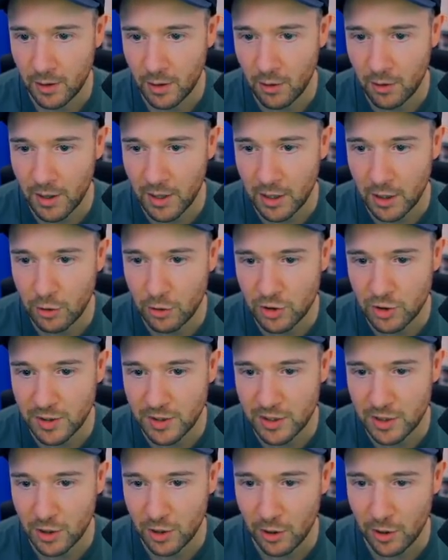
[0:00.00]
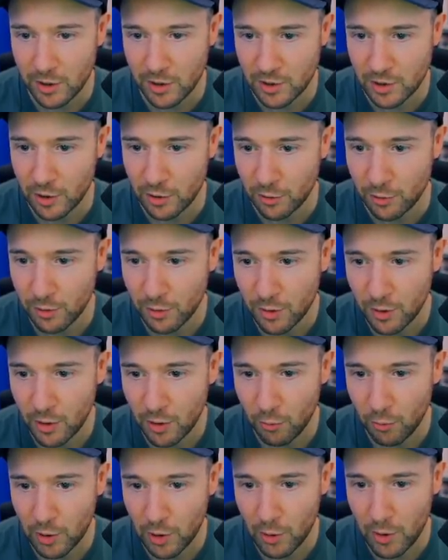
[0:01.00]
Can't get used to these cars, though.
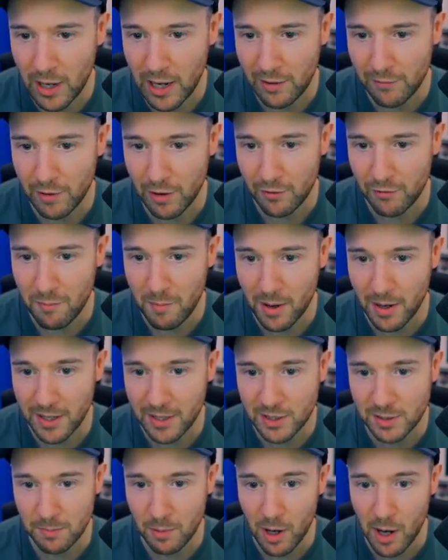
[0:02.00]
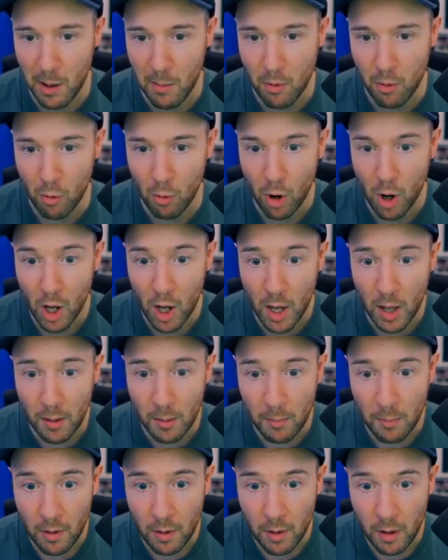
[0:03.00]
We don't have enough money to buy them all.
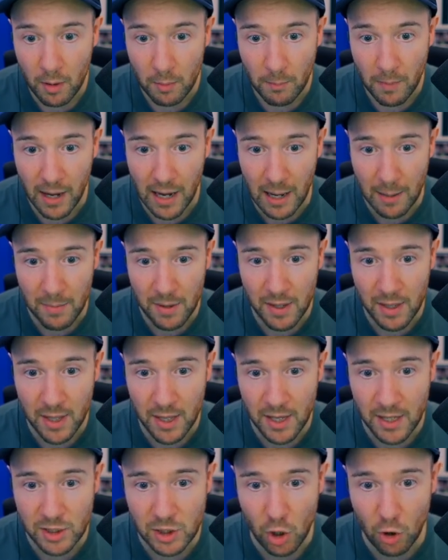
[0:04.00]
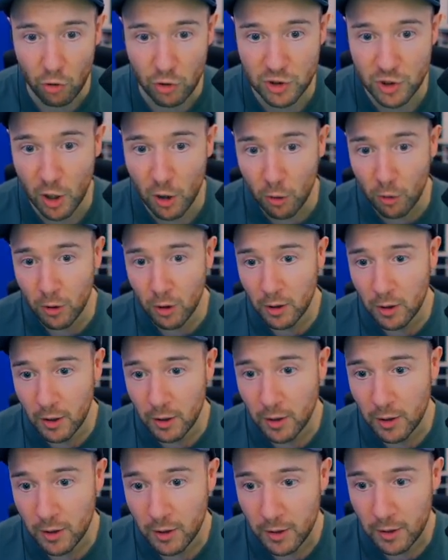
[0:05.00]
Mohamed, across goal.
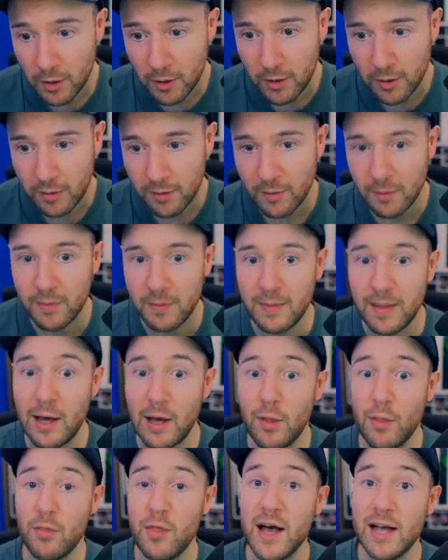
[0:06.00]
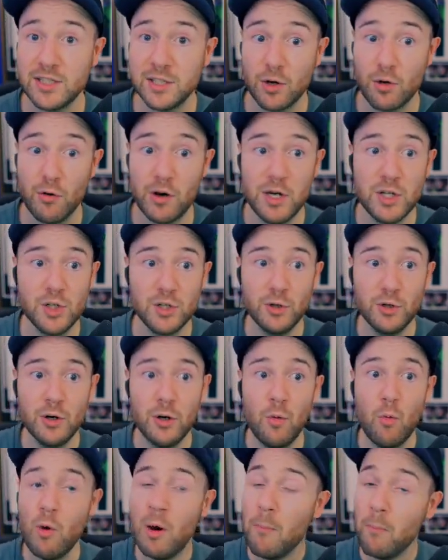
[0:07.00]
Now, that's a great
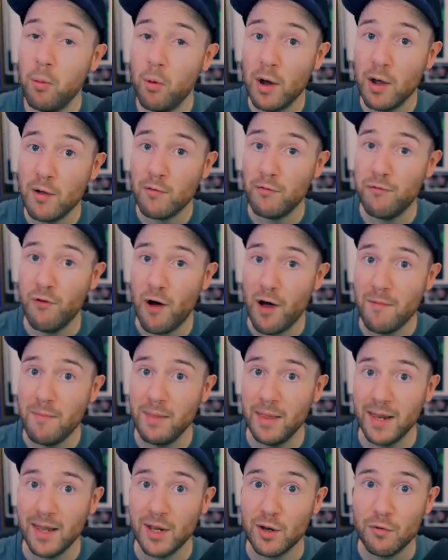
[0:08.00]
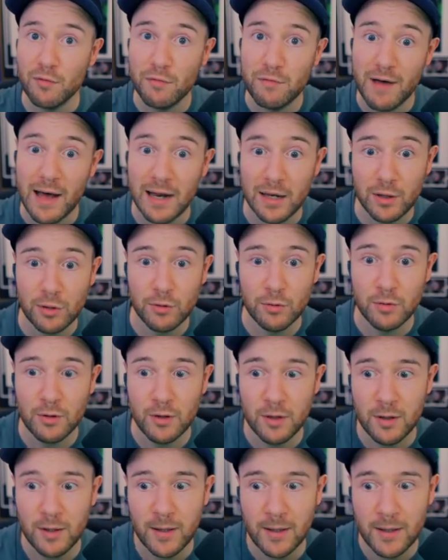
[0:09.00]
shot. 1.5 million of value.
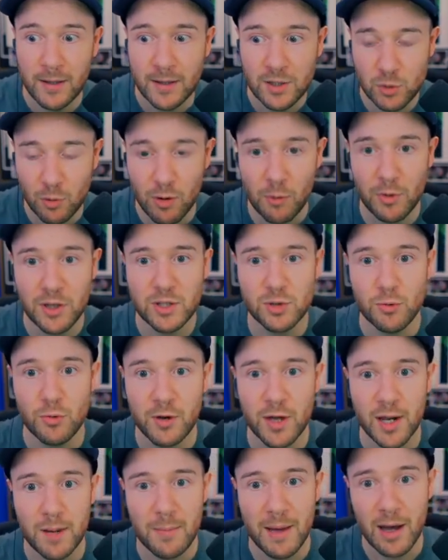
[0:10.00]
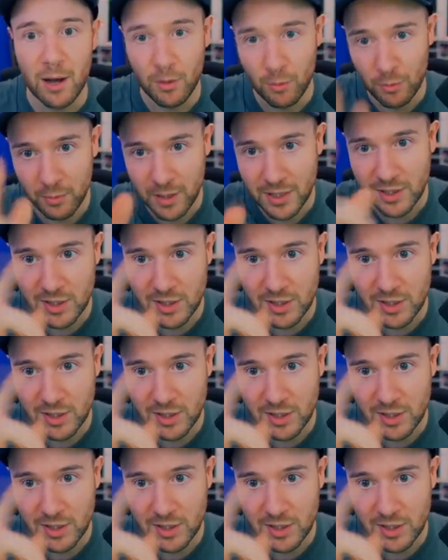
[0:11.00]
It's what we're talking about.